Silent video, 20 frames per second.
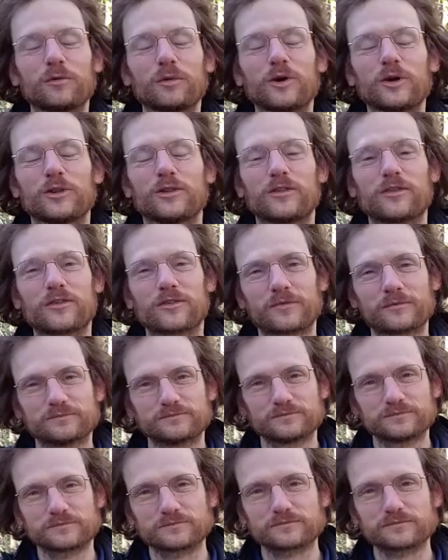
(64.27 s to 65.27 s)
woods.
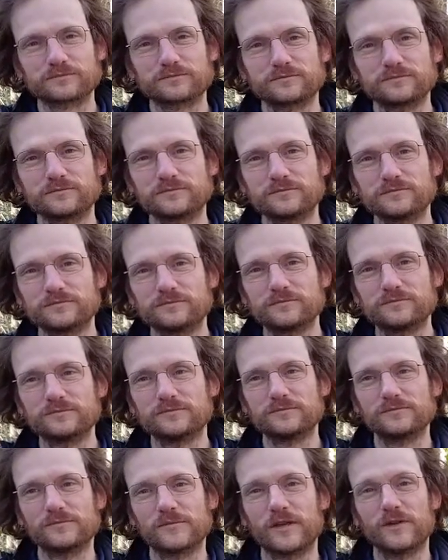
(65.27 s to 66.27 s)

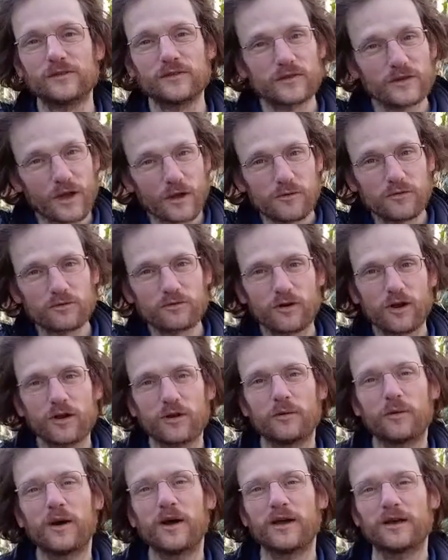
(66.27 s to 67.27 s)
If you go the
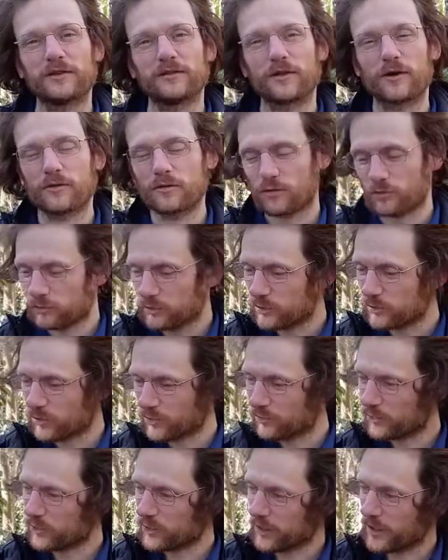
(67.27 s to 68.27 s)
right way, those
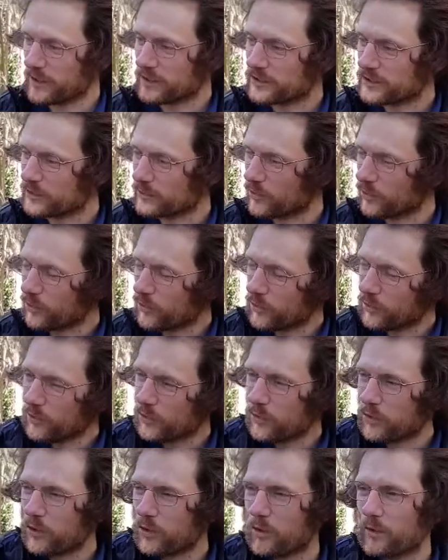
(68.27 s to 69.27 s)
woods will take you
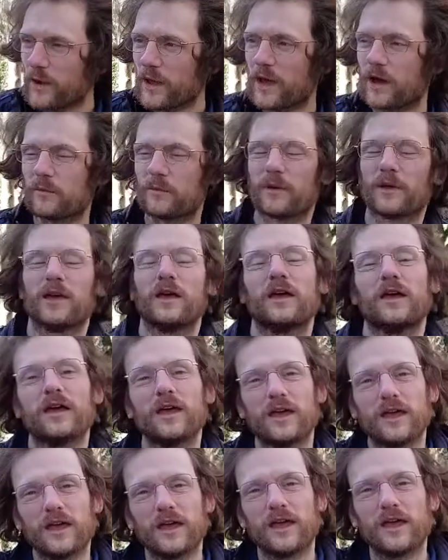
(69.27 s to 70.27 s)
all the way up
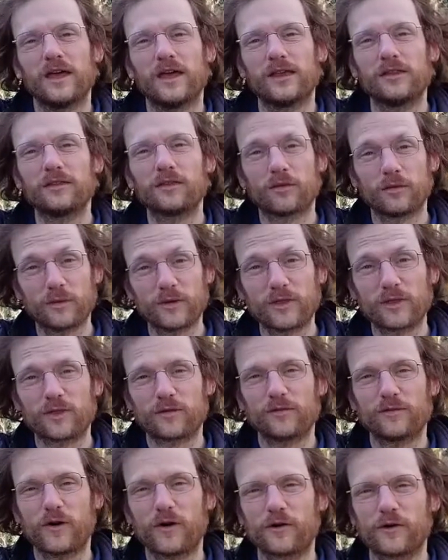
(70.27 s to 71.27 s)
into
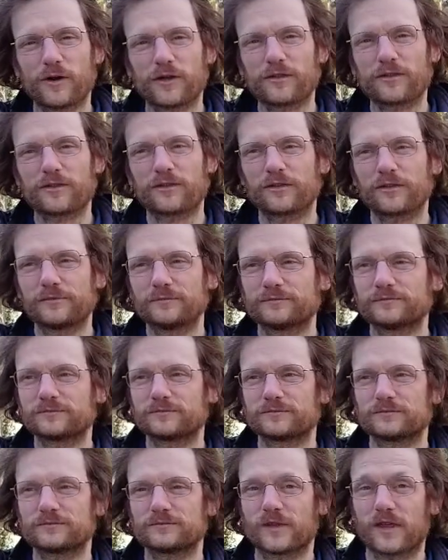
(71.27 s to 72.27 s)
Windsor Forest.
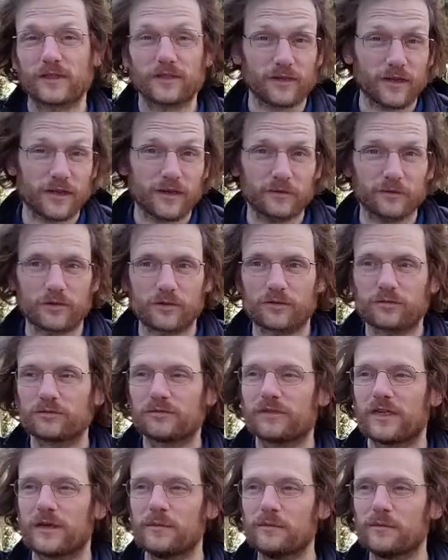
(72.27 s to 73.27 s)
They say it was
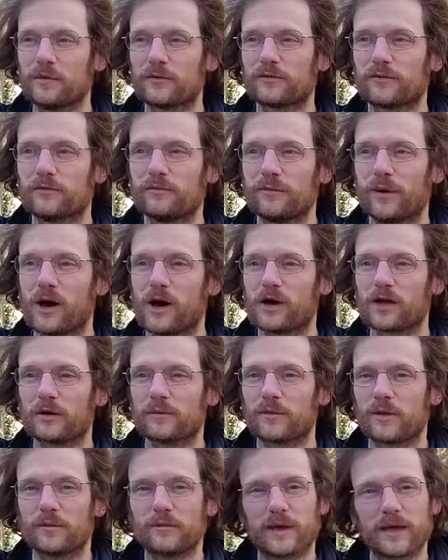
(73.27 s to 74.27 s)
timber from
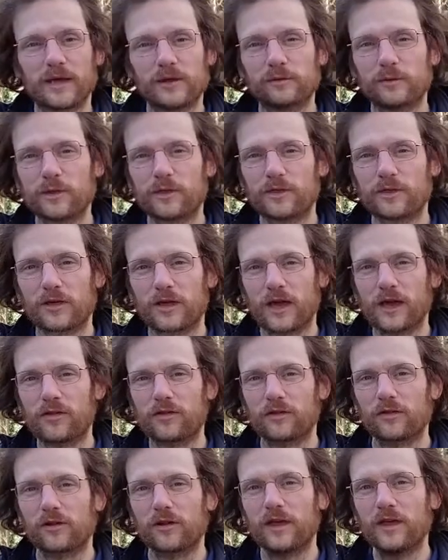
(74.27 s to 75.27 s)
Barkham that made Windsor
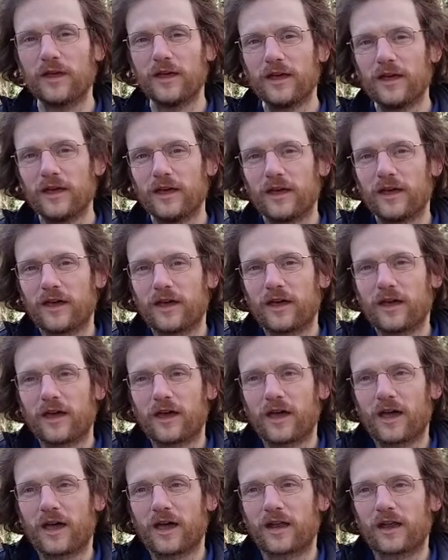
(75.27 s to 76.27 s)
Castle,
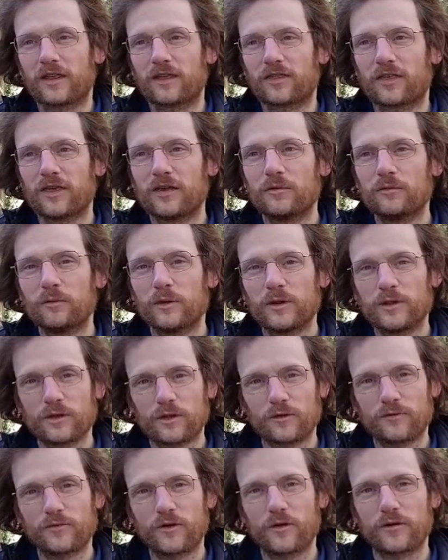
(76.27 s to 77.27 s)
and it's in
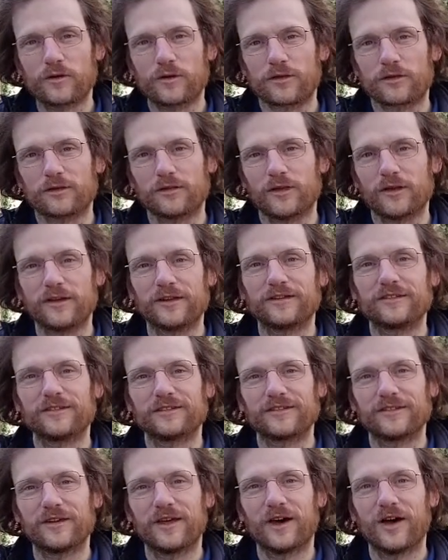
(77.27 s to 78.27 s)
Windsor Forest that
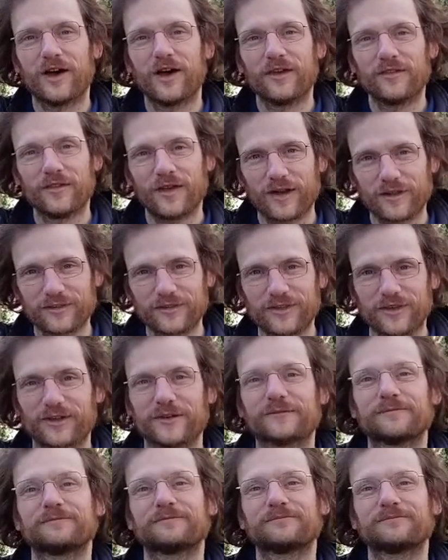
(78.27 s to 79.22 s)
Herne the Hunter